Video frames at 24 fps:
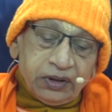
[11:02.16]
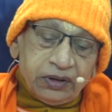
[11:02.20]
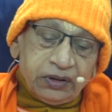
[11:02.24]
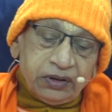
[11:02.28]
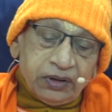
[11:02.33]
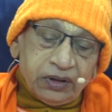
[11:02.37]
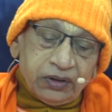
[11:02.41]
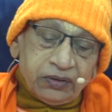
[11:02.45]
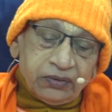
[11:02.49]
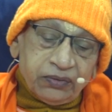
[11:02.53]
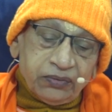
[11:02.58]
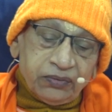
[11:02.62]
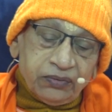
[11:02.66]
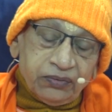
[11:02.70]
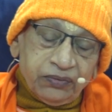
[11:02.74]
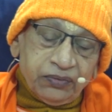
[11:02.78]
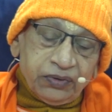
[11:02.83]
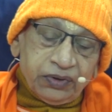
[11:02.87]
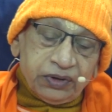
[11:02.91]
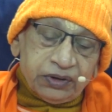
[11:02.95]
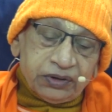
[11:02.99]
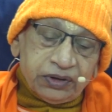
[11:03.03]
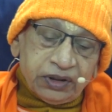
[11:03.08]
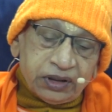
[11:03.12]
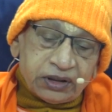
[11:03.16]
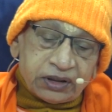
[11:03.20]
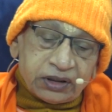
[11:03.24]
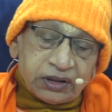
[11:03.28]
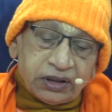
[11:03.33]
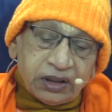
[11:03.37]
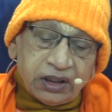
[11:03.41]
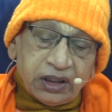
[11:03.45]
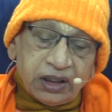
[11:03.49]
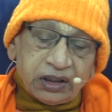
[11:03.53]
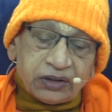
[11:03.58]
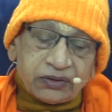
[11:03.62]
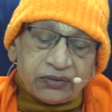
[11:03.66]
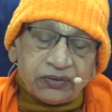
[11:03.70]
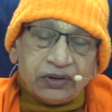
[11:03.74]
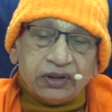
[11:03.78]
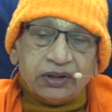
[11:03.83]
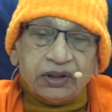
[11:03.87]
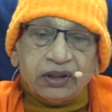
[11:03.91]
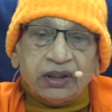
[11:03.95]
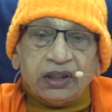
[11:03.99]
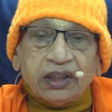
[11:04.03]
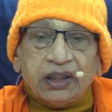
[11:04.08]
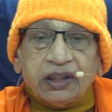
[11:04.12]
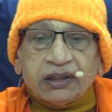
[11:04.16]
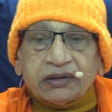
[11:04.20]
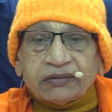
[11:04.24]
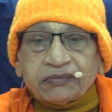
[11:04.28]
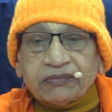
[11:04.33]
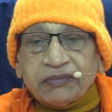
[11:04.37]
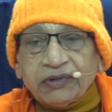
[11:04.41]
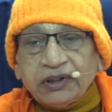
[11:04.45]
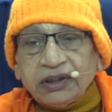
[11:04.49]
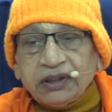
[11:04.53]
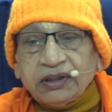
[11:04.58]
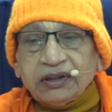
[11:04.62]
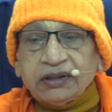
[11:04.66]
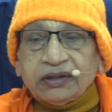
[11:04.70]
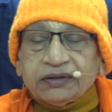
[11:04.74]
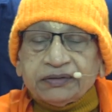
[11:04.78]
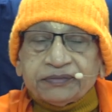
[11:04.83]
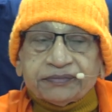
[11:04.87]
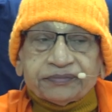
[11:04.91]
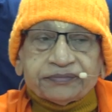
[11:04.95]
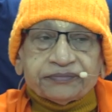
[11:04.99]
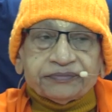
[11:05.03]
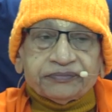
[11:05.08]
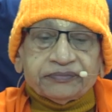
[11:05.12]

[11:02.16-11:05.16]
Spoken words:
Nanu na sada shuddha Atma.